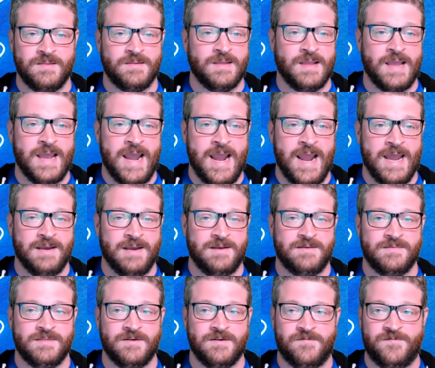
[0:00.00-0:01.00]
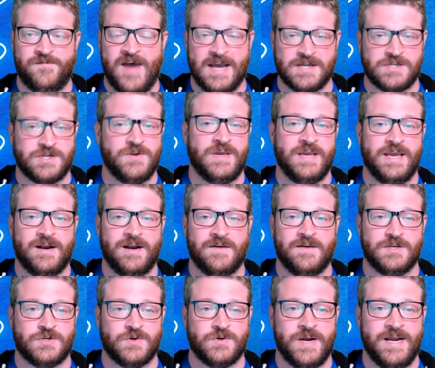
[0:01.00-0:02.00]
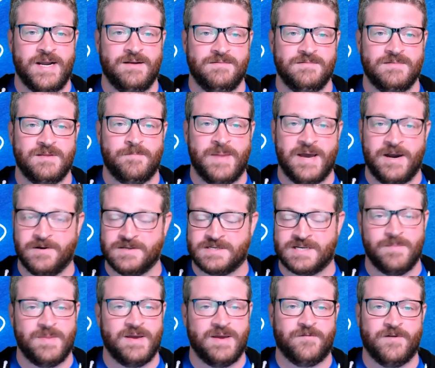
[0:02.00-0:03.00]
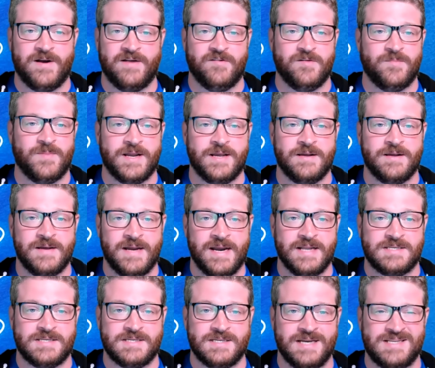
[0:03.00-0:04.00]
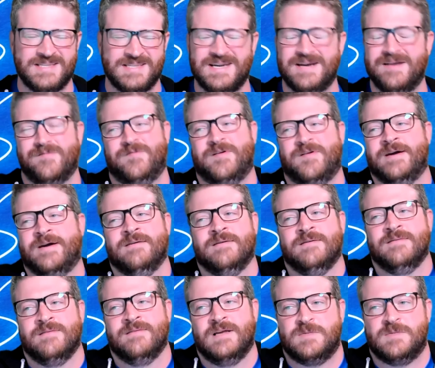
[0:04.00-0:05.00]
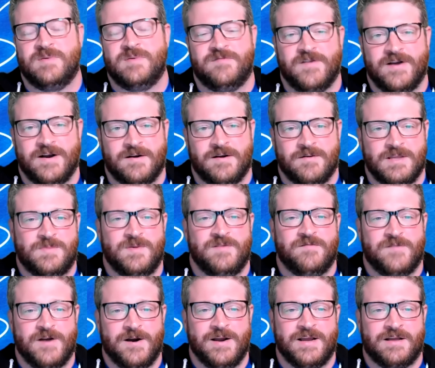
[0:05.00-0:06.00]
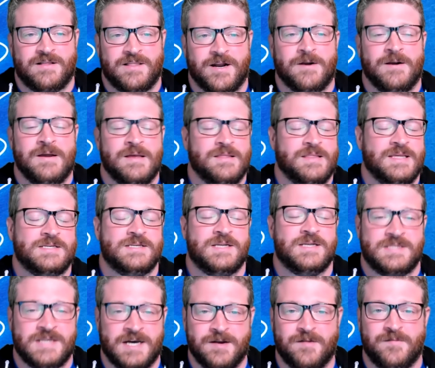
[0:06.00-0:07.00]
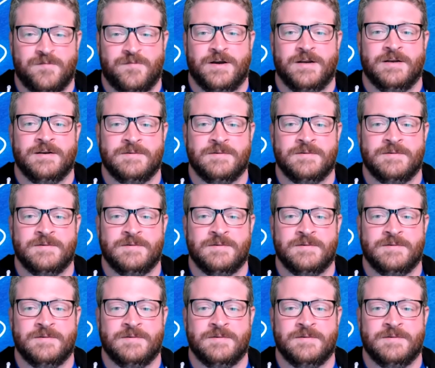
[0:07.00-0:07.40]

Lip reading: And the faster you can get on the train, the better it's going to be for everybody. And it's a ton of fun. Let's just be fair. Let's be very clear. This is a ton of fun.